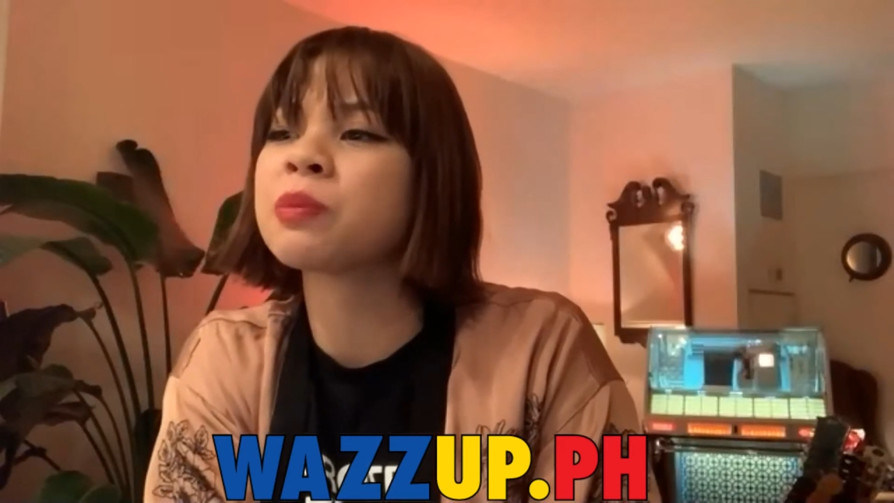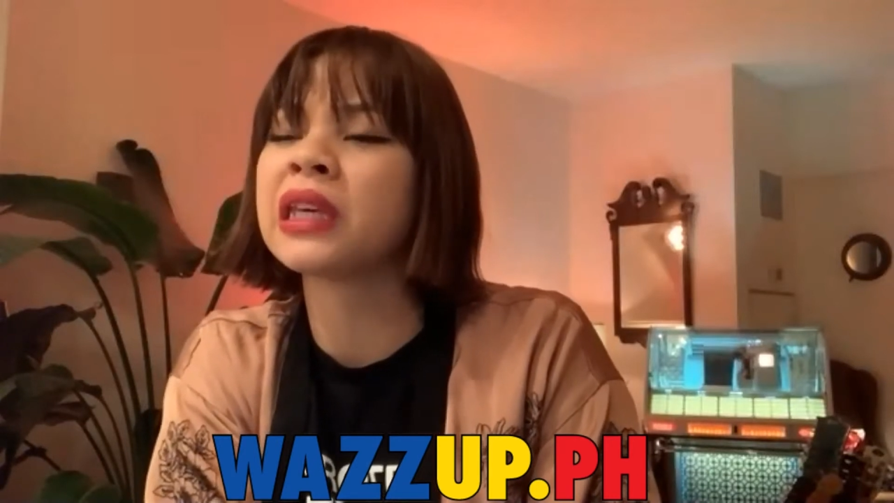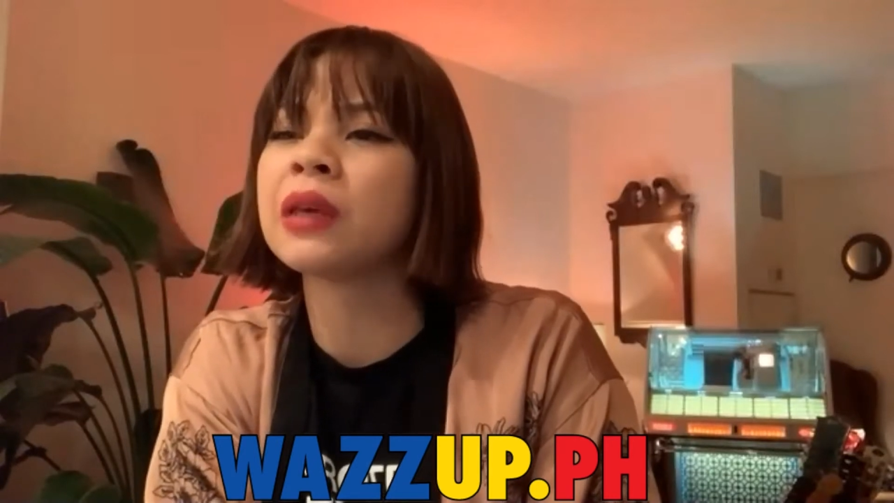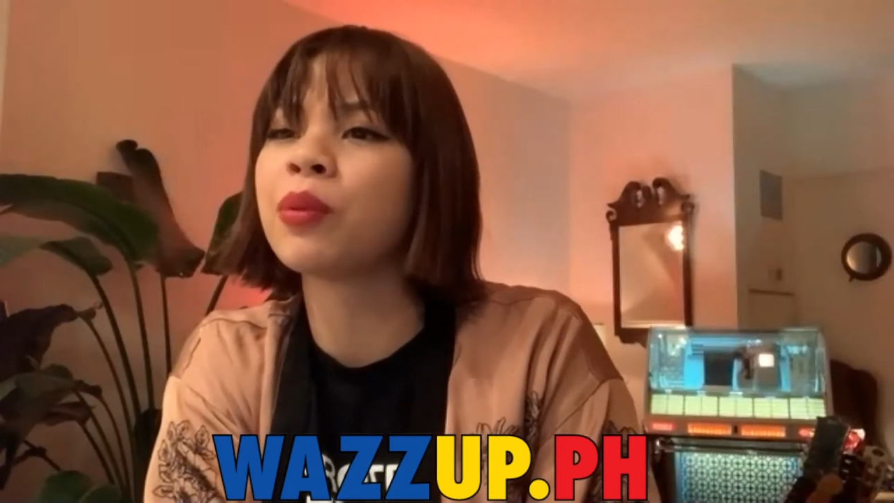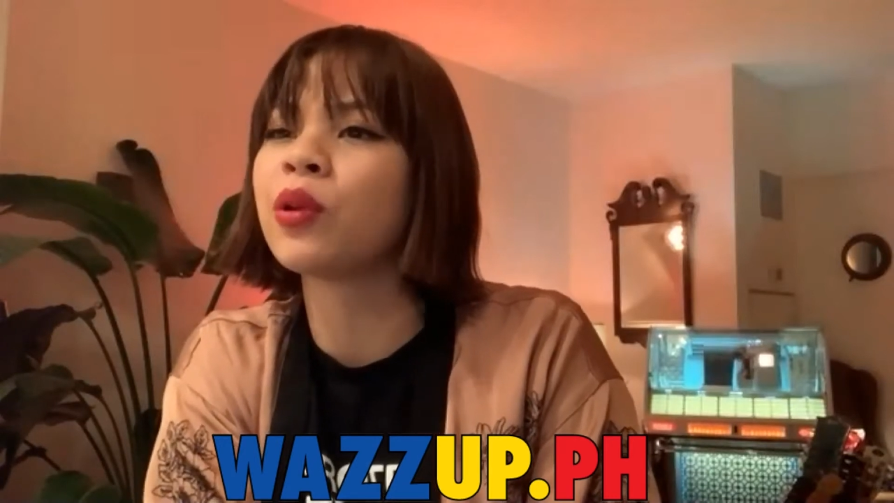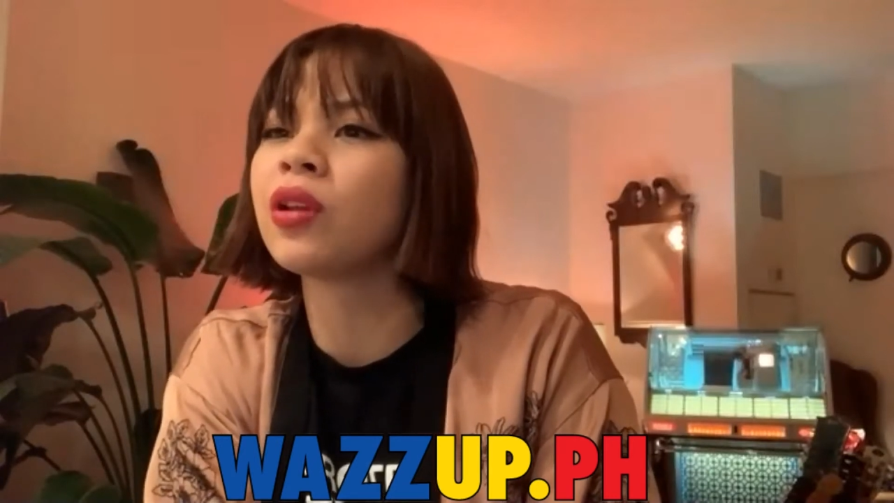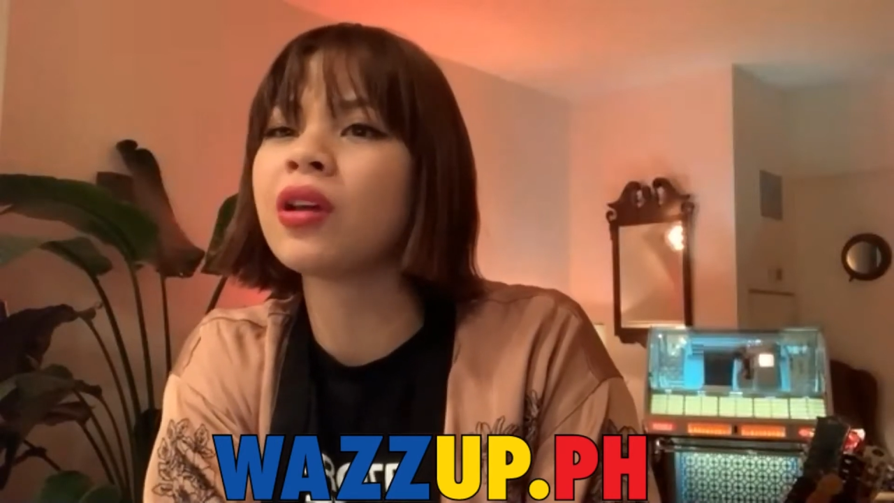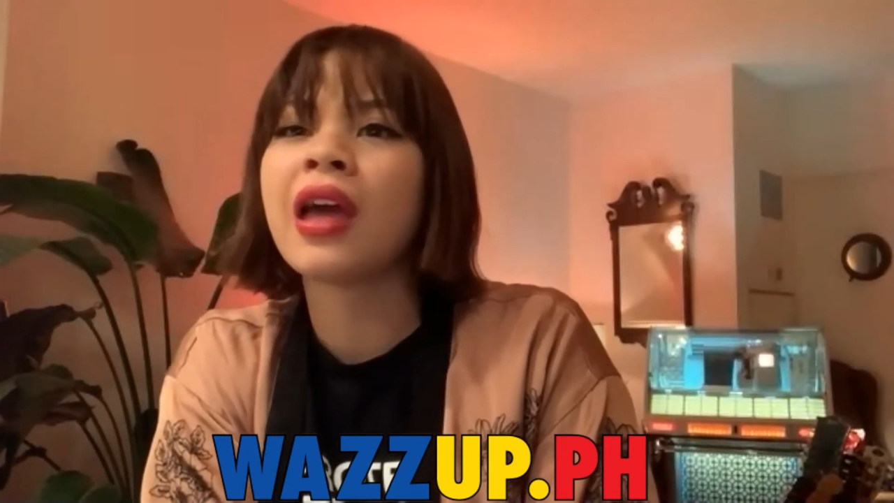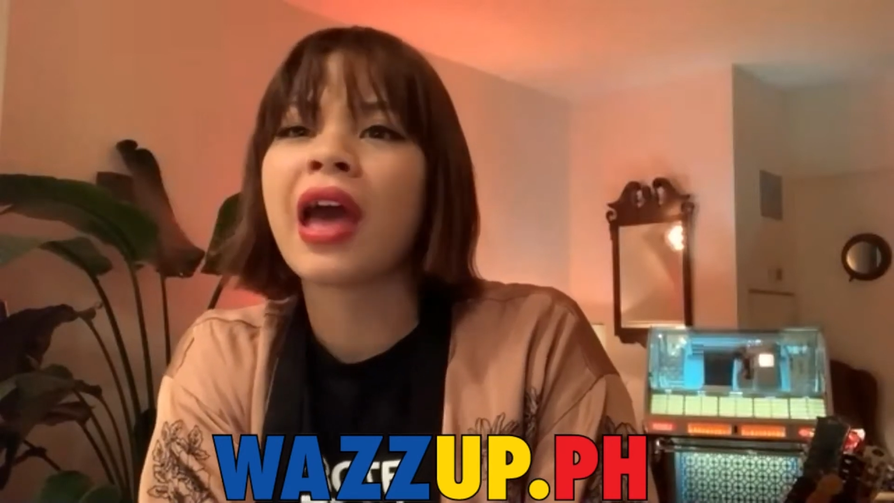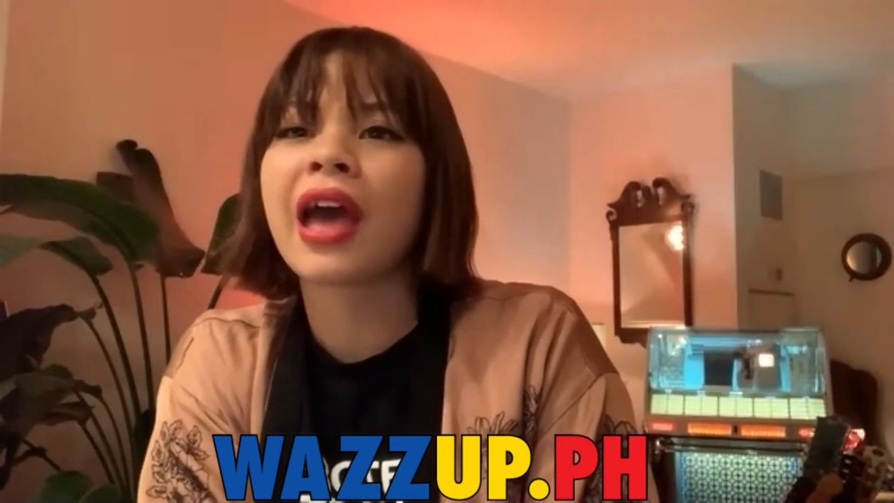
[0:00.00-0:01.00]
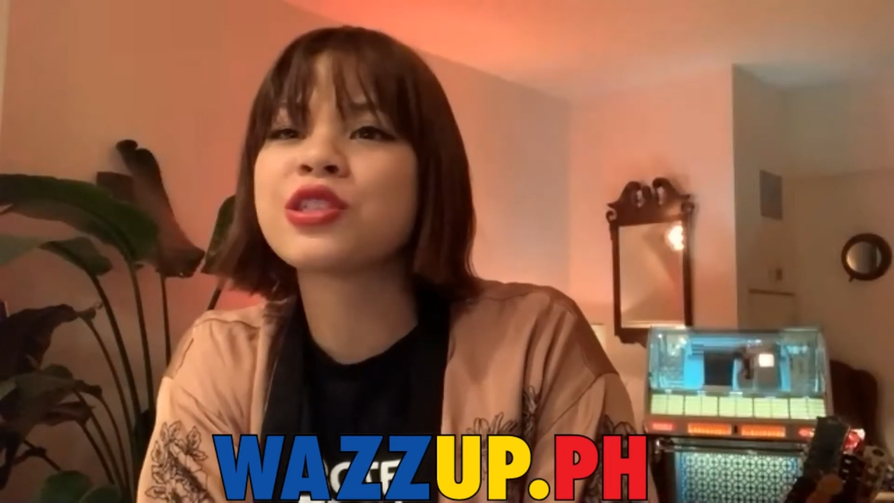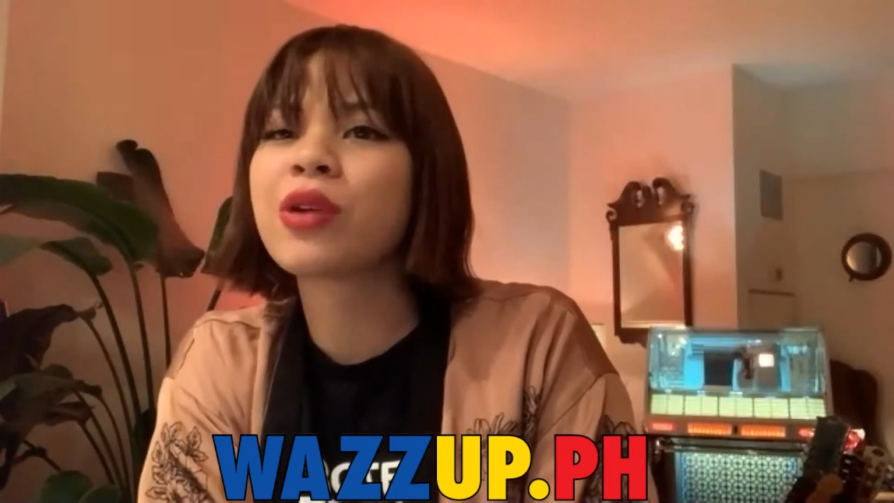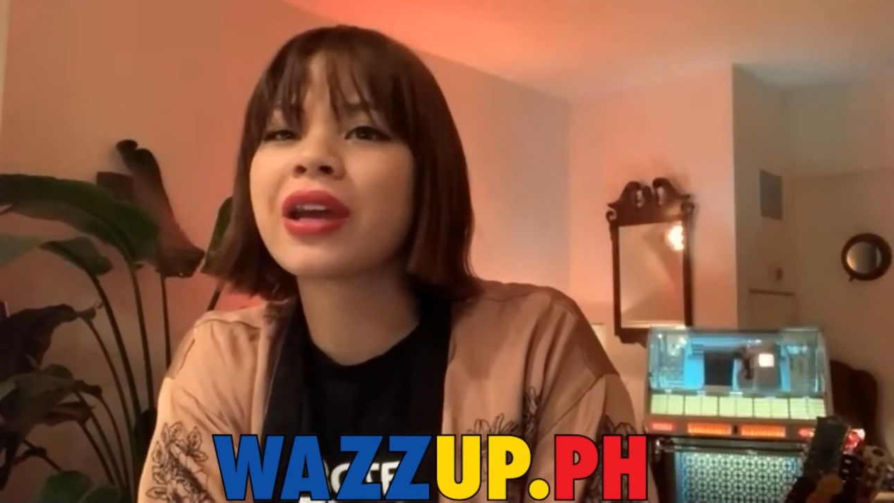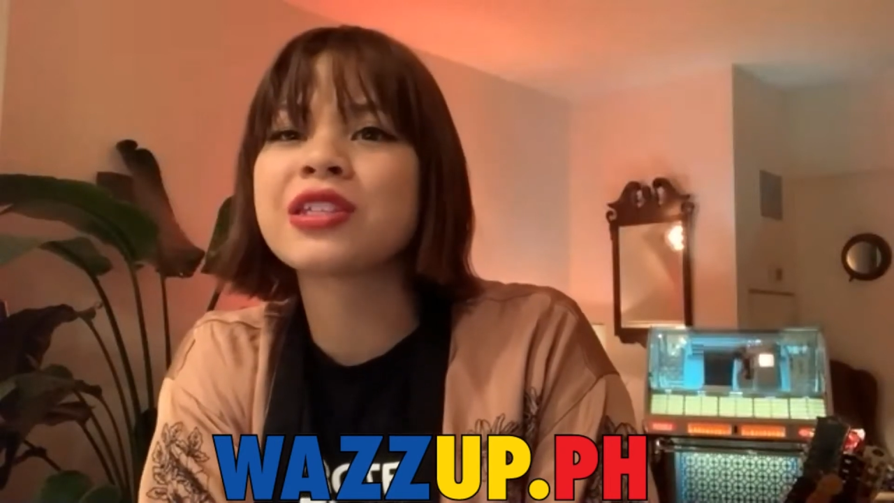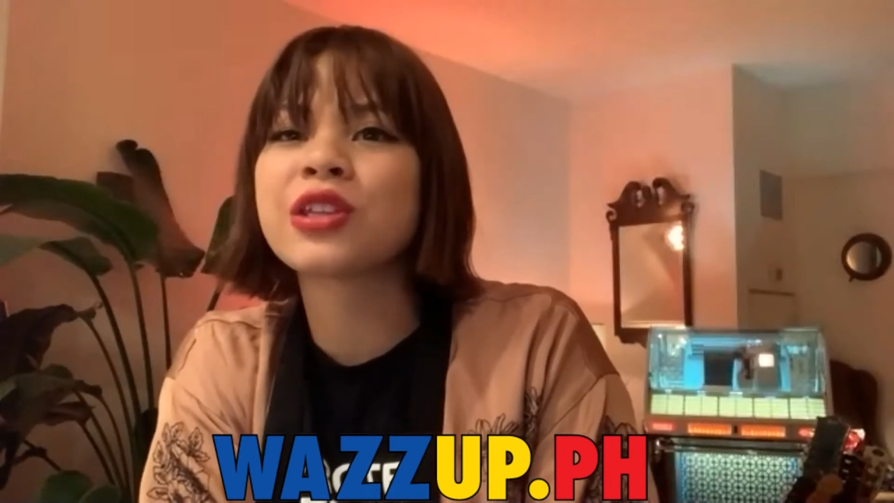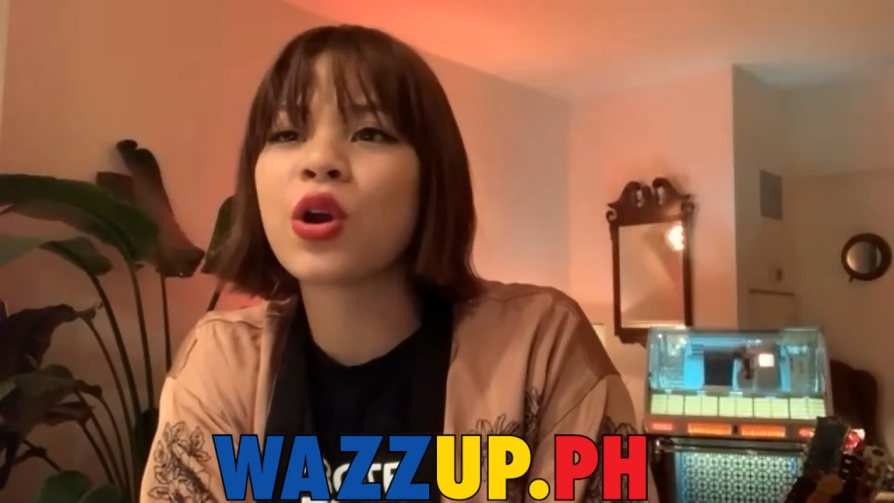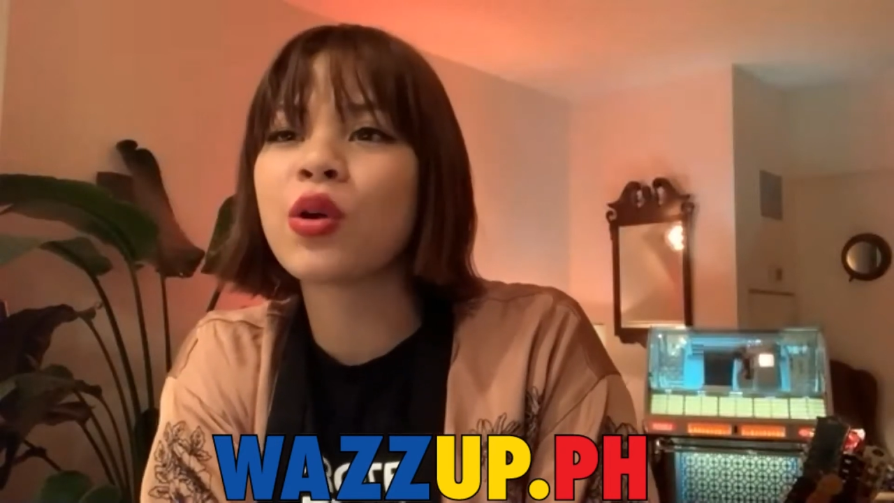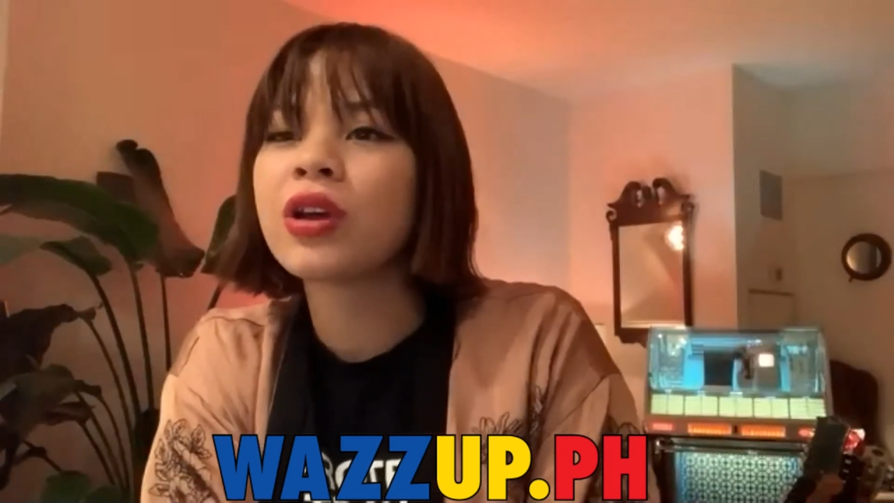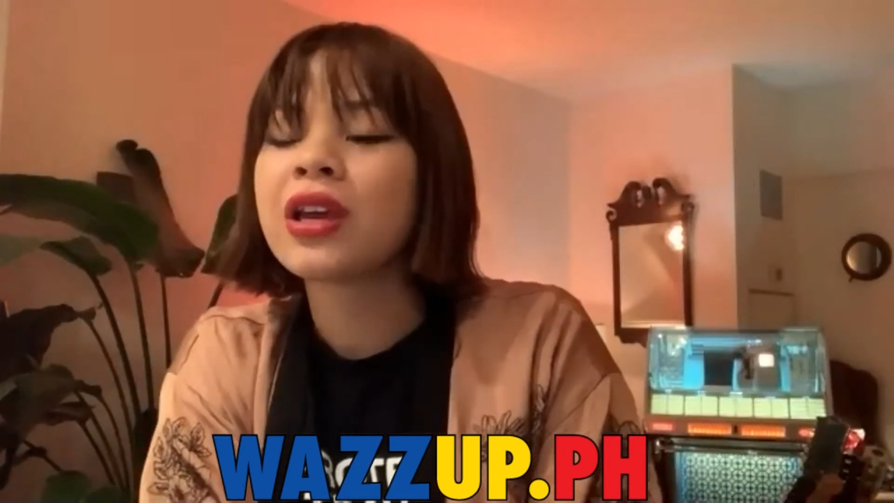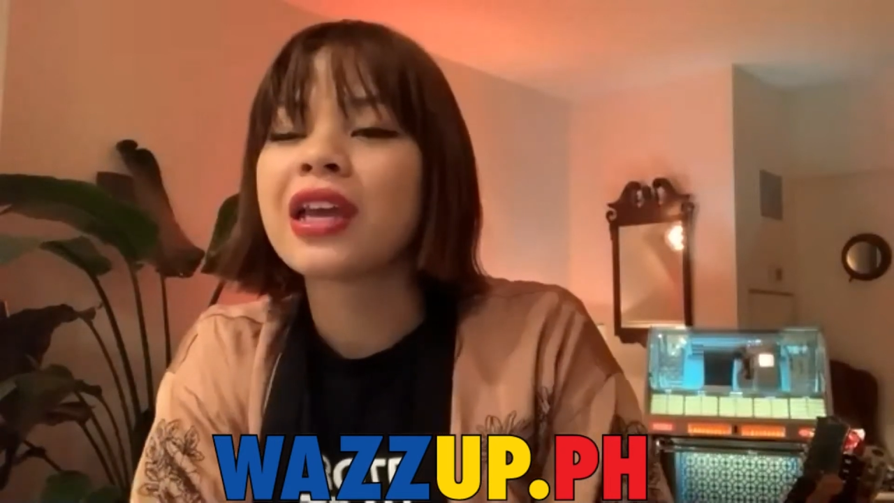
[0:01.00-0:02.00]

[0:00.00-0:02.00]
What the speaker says: people, as you guys know,